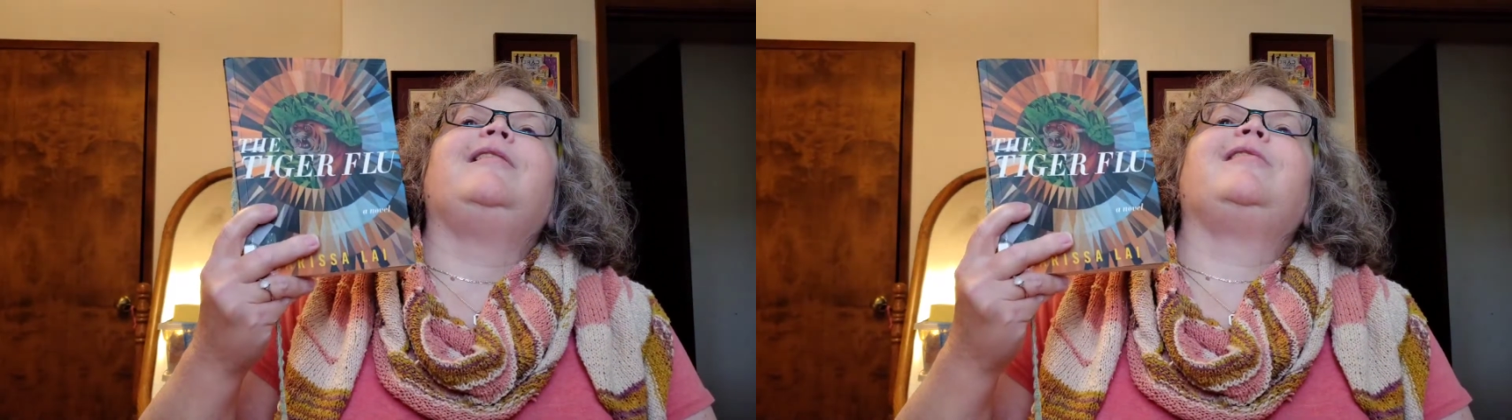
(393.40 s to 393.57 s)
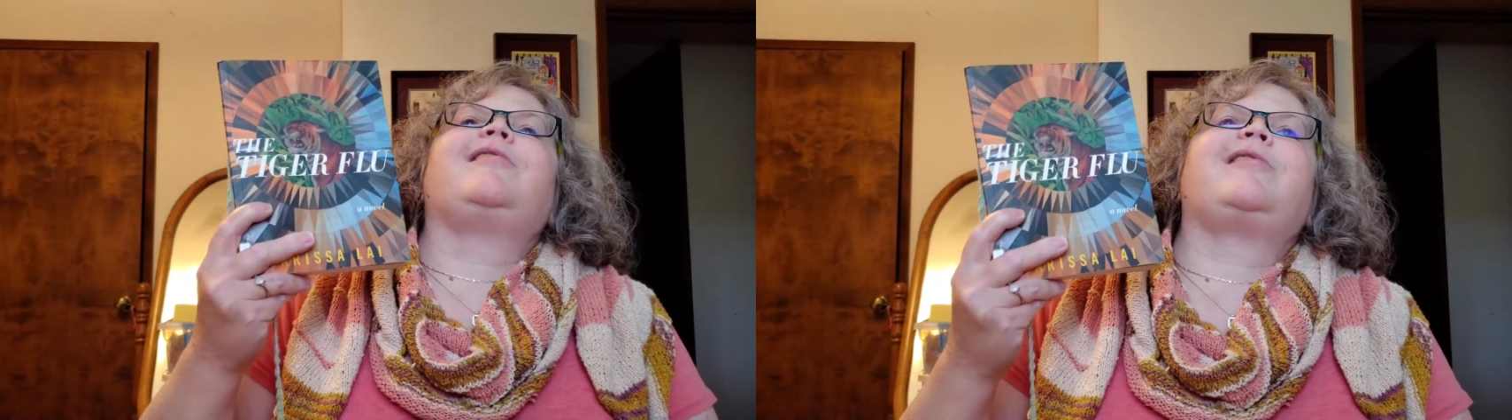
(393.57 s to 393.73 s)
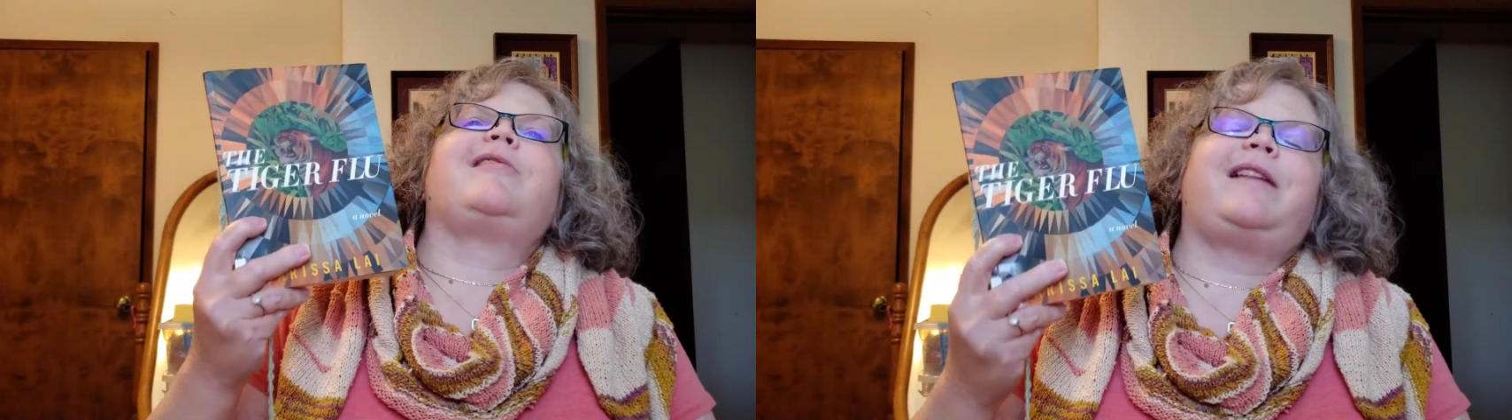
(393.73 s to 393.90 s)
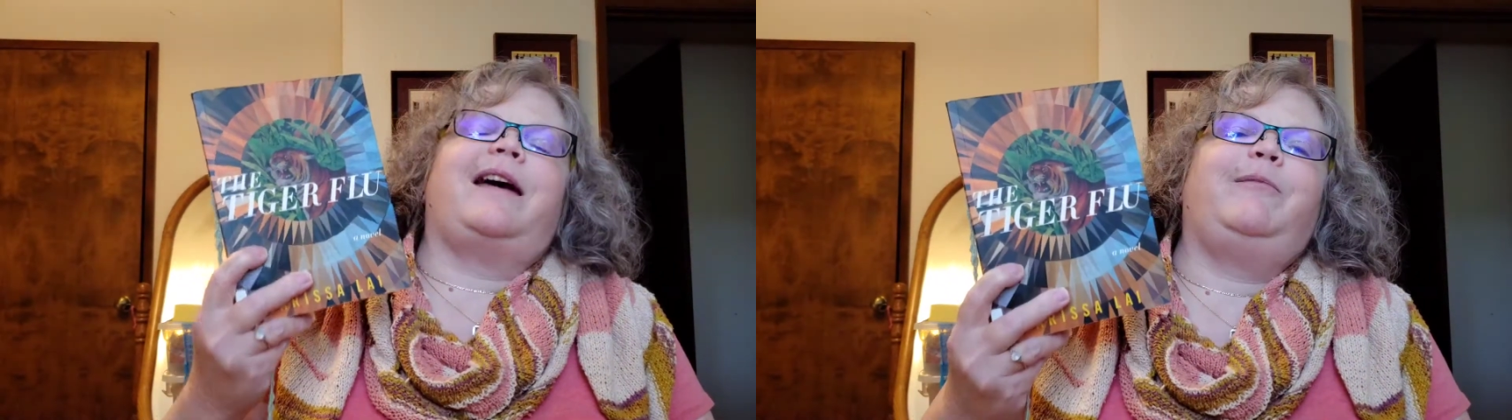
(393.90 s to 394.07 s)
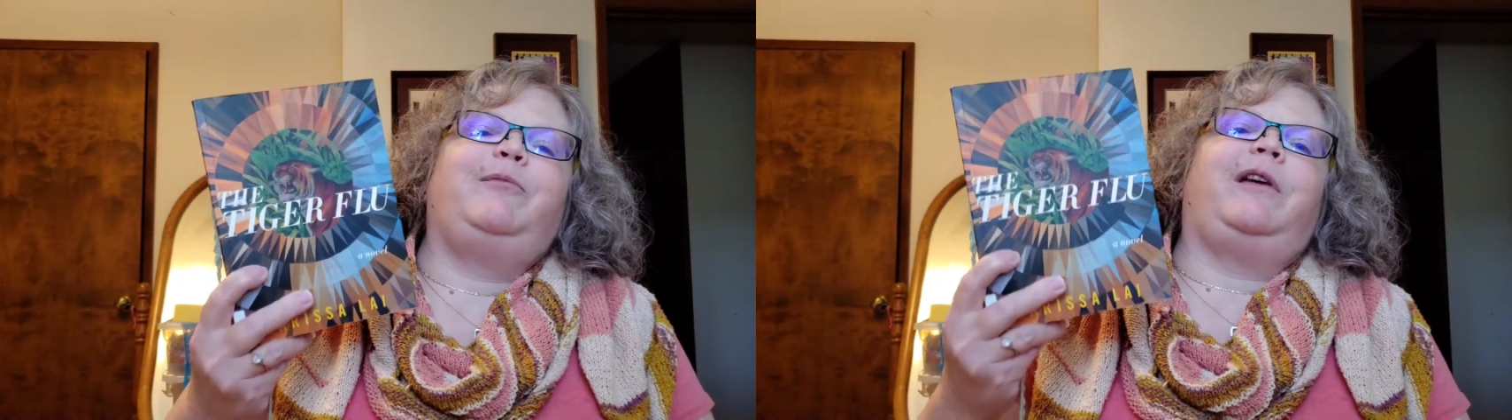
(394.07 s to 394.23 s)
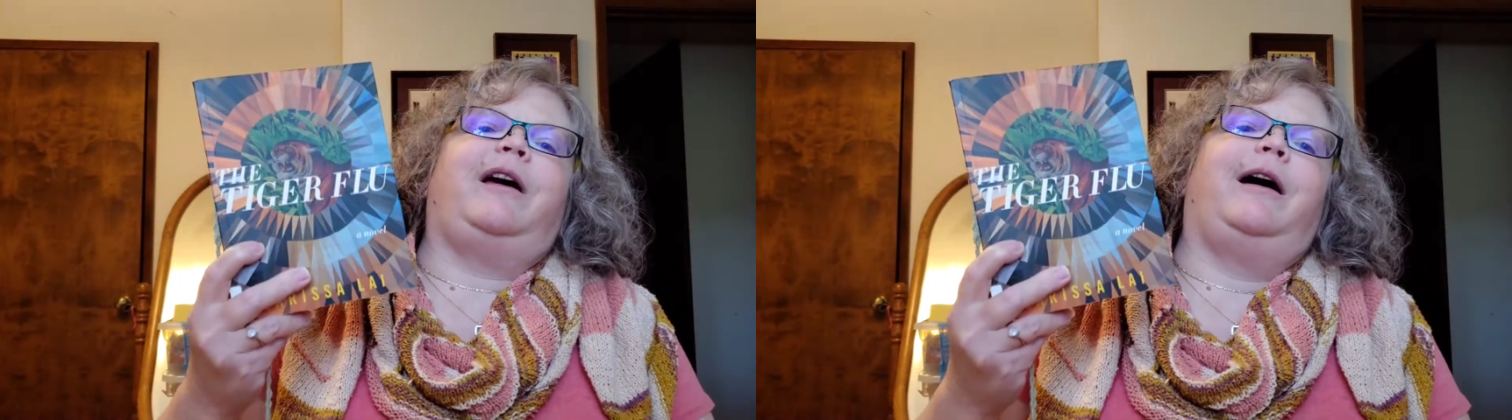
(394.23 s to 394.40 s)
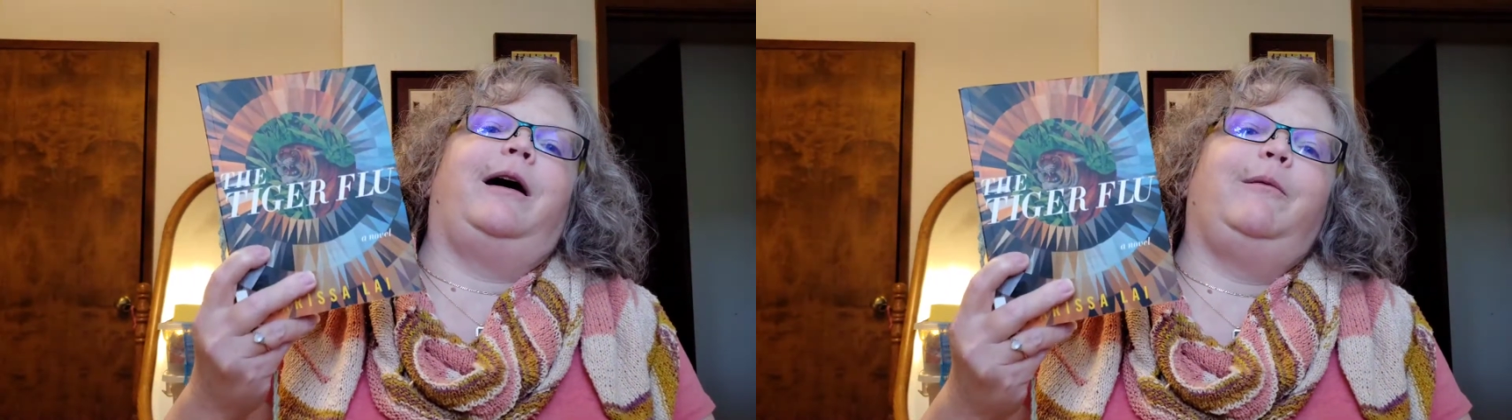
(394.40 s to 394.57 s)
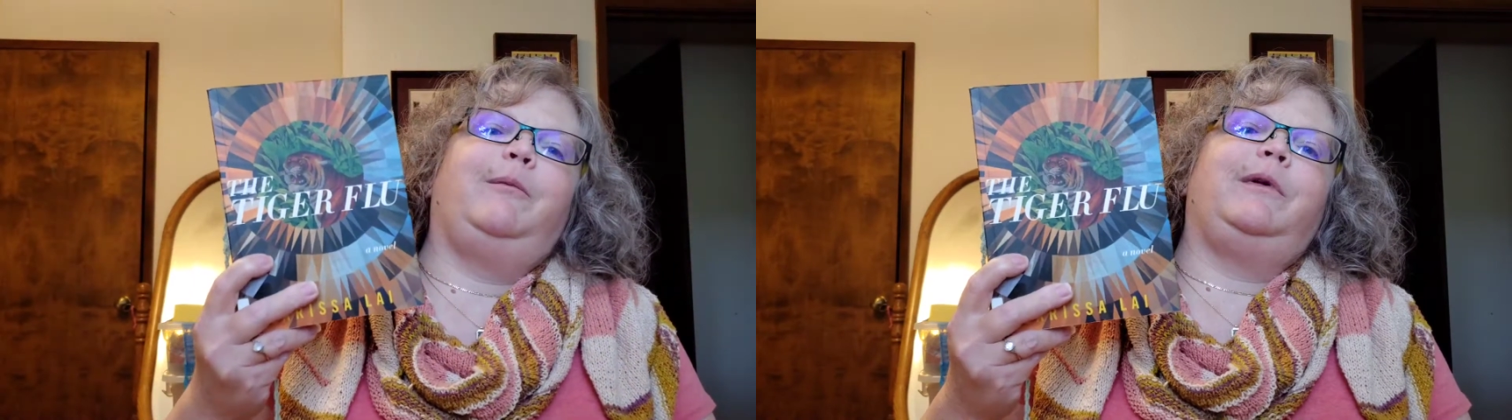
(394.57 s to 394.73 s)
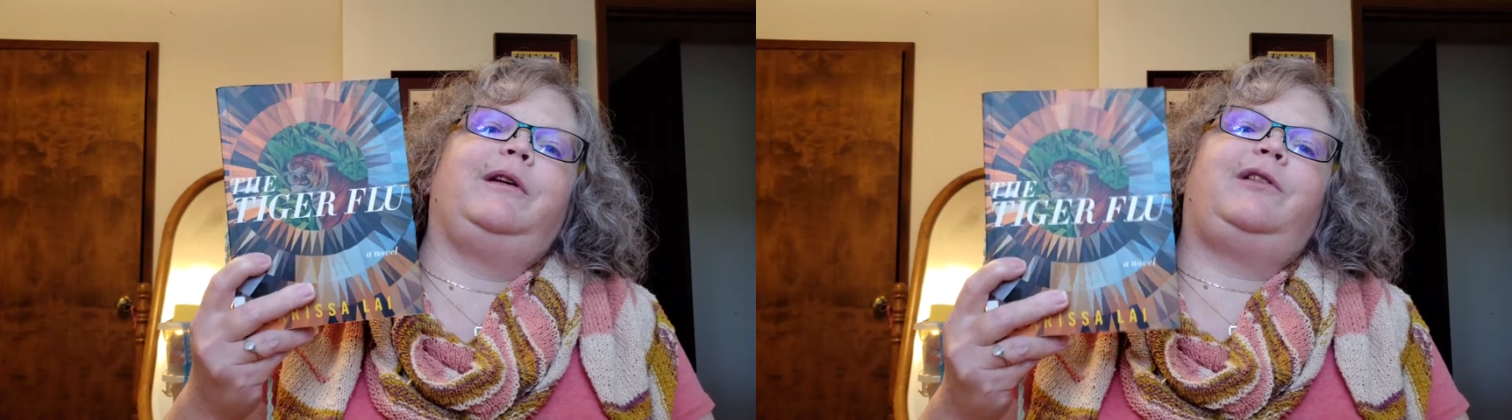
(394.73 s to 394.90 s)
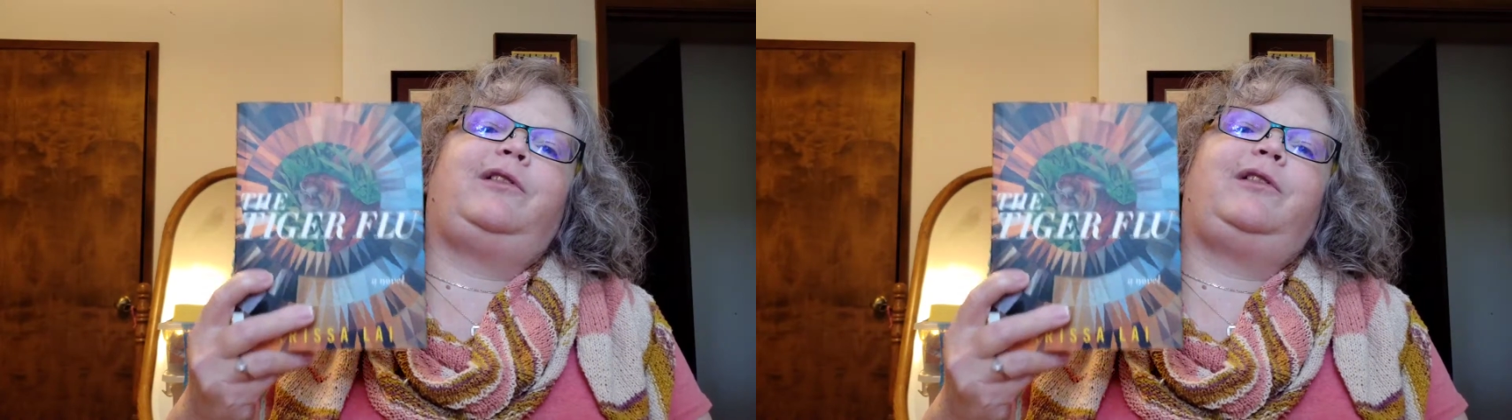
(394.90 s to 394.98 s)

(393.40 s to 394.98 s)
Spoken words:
stepped up